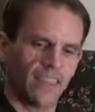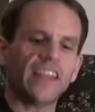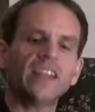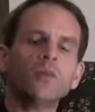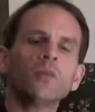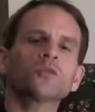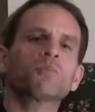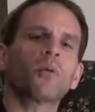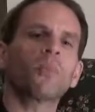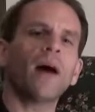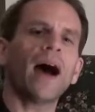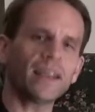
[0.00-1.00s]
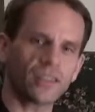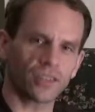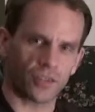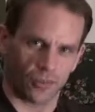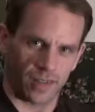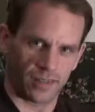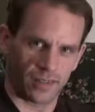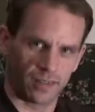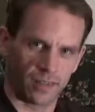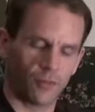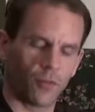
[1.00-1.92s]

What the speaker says: that it was preposterous